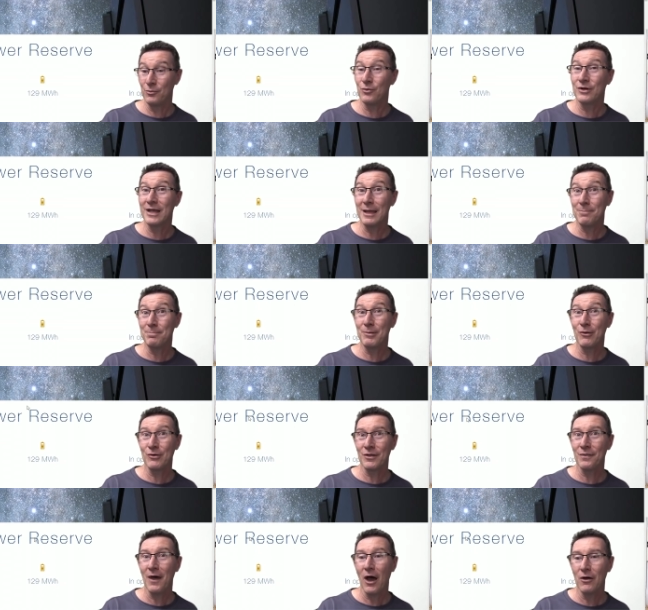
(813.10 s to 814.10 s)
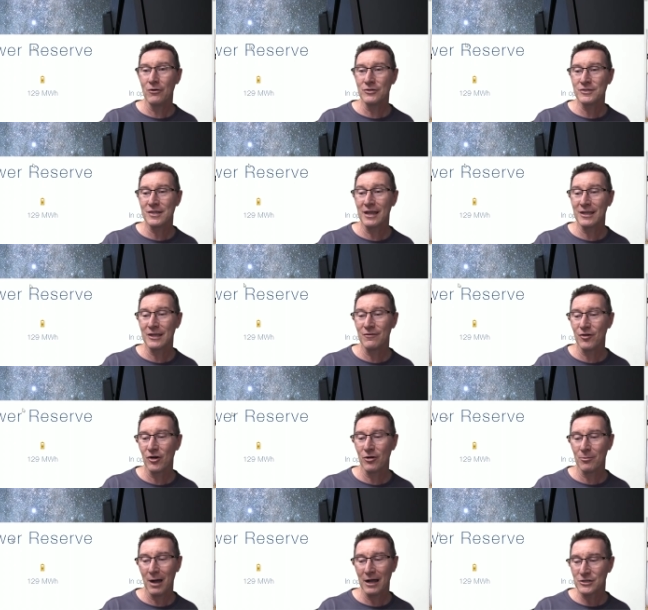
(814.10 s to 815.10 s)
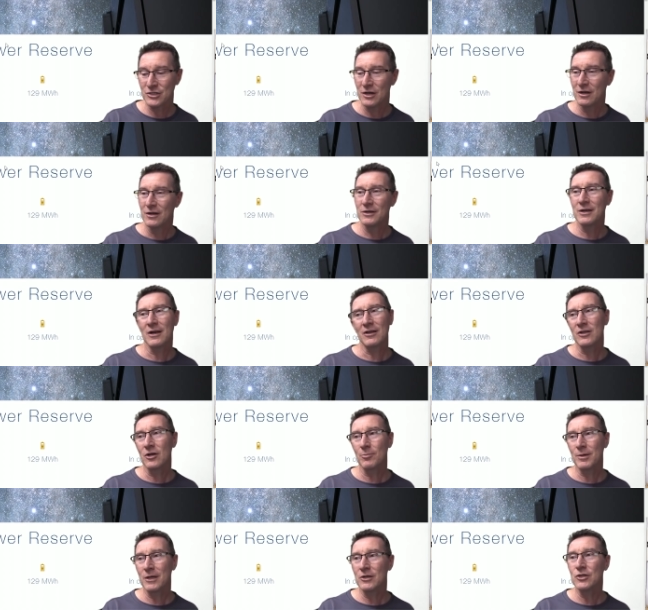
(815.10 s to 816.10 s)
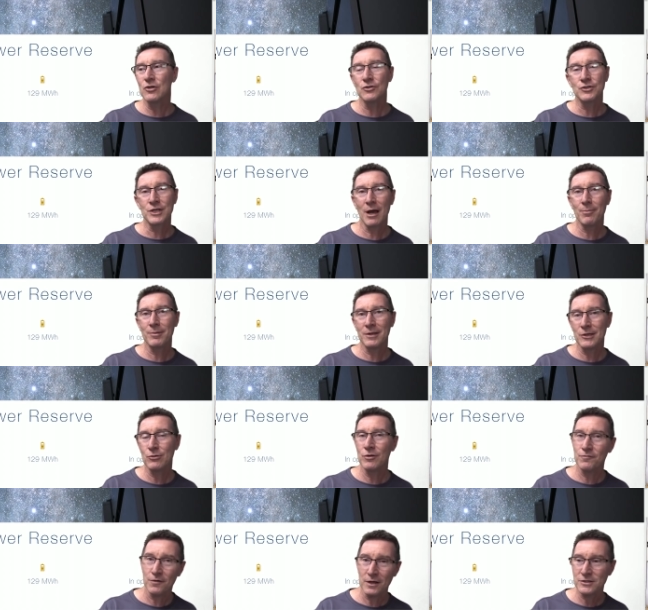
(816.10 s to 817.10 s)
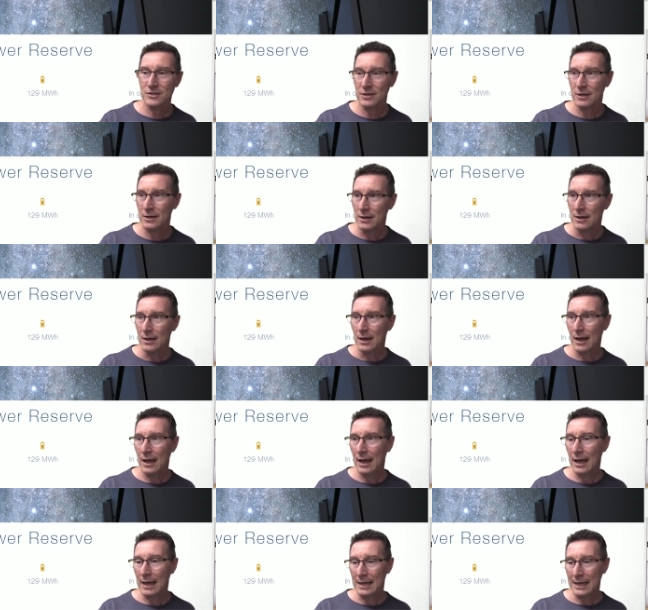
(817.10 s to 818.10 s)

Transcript: We'll keep building those. Thank you very much. You know, you've got to be a huge company to invest the uh,